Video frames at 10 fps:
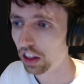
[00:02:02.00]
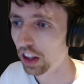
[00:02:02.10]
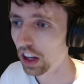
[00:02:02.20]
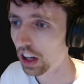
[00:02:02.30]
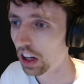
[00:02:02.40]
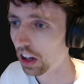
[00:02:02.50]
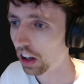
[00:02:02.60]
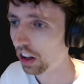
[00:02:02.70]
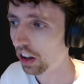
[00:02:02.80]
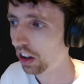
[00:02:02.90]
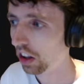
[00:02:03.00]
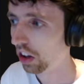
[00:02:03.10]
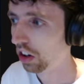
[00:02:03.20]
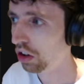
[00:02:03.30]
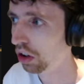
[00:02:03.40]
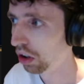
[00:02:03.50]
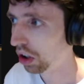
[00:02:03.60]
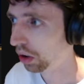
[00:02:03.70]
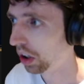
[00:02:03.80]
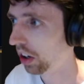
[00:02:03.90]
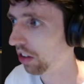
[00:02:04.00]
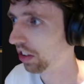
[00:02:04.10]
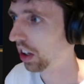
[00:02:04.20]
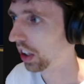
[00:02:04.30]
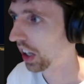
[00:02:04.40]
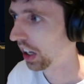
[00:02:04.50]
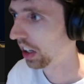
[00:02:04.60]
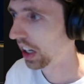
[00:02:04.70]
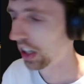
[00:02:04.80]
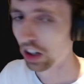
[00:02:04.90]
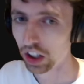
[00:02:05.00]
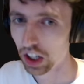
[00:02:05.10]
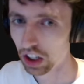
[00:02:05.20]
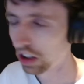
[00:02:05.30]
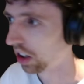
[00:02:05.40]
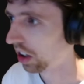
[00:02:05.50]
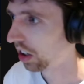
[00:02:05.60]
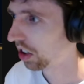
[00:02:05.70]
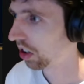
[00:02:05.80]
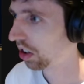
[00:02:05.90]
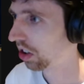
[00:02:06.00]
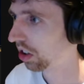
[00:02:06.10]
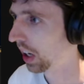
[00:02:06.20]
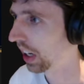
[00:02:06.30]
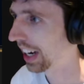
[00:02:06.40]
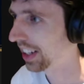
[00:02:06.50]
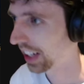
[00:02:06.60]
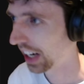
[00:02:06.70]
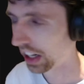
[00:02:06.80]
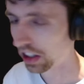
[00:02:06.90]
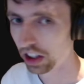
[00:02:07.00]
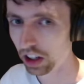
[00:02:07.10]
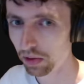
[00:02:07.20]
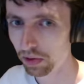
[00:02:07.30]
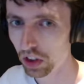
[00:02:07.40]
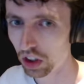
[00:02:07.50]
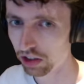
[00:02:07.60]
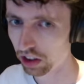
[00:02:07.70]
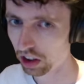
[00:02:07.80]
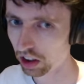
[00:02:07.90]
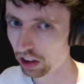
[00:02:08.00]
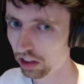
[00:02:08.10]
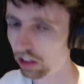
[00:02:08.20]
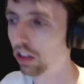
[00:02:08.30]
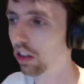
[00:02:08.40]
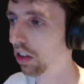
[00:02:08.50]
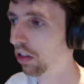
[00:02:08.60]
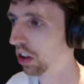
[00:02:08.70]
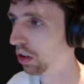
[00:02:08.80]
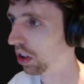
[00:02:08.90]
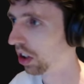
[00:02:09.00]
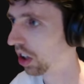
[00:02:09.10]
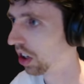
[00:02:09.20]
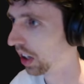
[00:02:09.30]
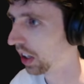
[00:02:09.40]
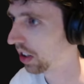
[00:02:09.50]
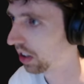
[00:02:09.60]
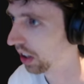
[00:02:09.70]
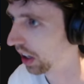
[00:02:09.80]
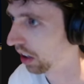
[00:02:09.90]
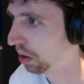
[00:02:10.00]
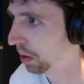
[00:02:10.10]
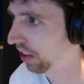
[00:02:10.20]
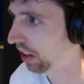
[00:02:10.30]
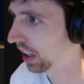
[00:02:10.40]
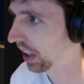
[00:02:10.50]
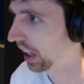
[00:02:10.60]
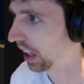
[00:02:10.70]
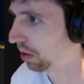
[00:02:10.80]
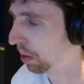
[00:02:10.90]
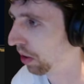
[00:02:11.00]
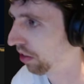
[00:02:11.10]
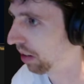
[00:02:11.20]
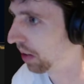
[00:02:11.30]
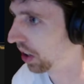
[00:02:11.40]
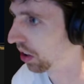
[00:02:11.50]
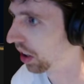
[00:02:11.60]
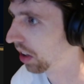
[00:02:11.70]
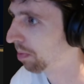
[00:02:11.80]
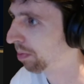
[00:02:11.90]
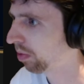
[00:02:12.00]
The new cooldown for Arcane is Arcane Surge. So it has a cast time, just for those that are curious. 2.5 second cast, 1.5 minute cooldown.